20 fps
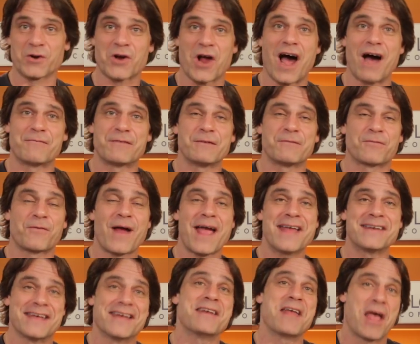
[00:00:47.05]
coffee
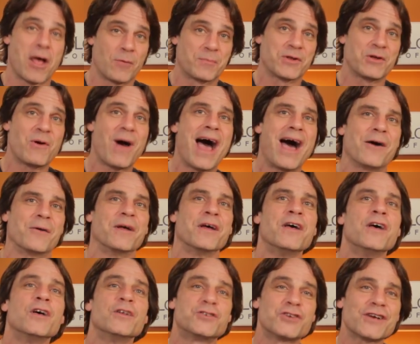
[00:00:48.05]
friend and help you out
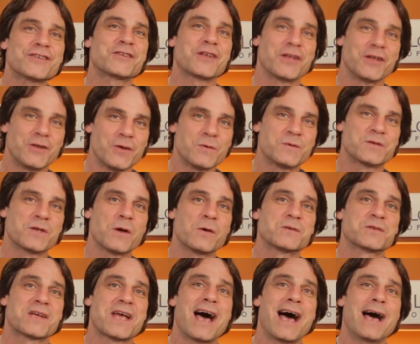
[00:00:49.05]
just use
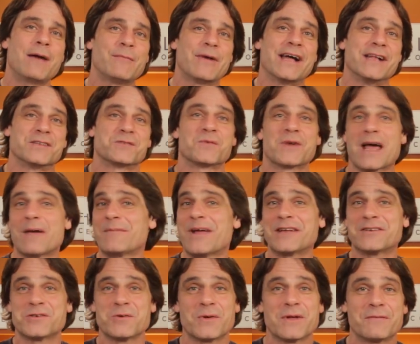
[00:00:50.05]
those comments. When I'm
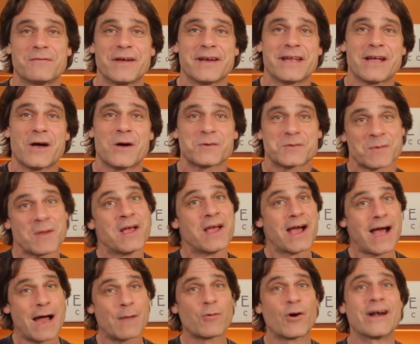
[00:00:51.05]
not doing videos,
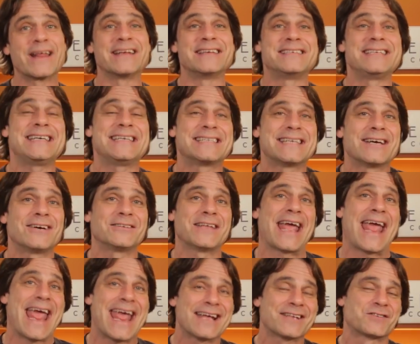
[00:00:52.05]
I'm writing
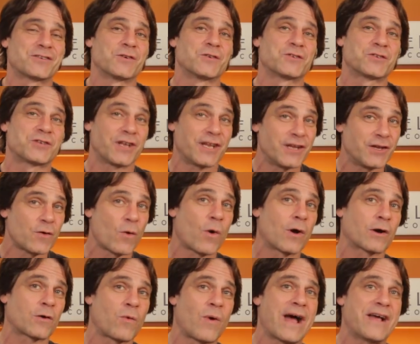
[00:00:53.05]
detailed answers to
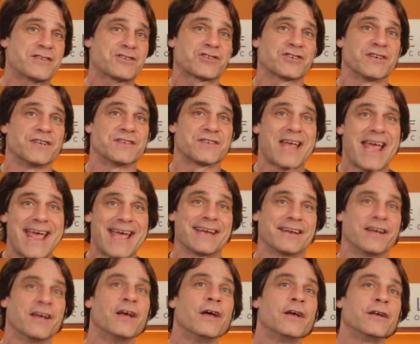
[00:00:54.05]
your questions.
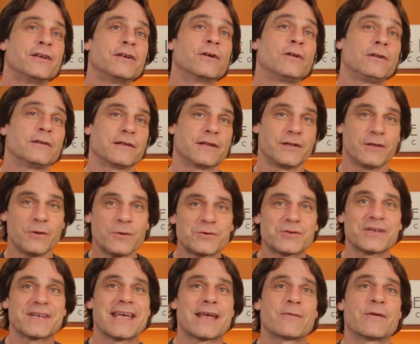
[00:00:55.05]
And you'll
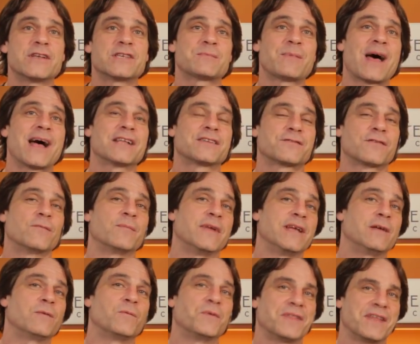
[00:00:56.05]
usually get a response from
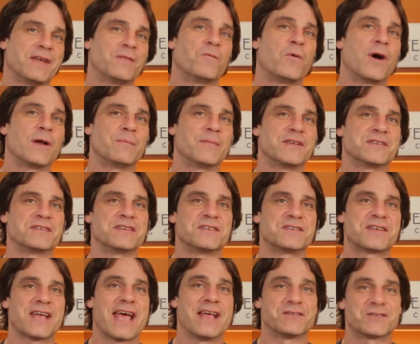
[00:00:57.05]
me within one
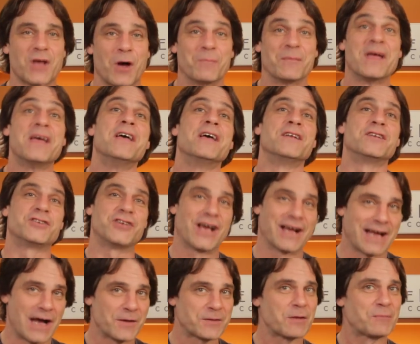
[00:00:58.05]
business day. So
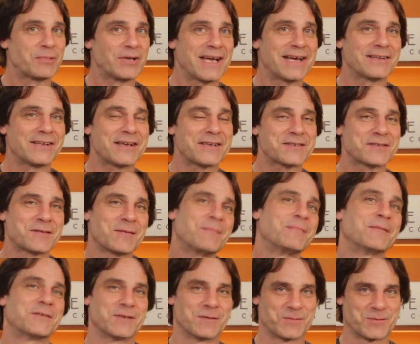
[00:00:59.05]
check out the playlist,
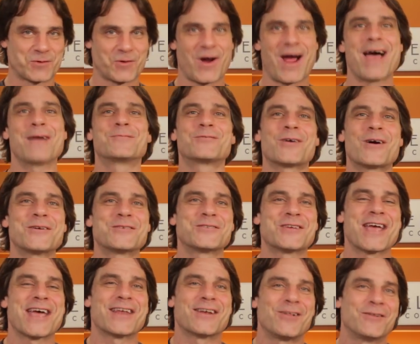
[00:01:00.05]
subscribe to our
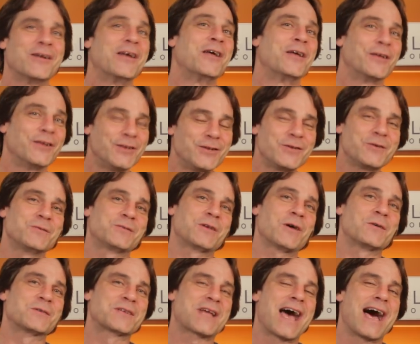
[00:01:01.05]
channel, use
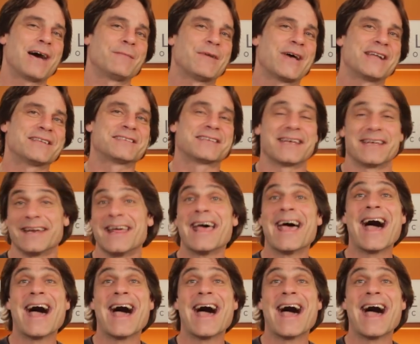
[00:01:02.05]
those comments, and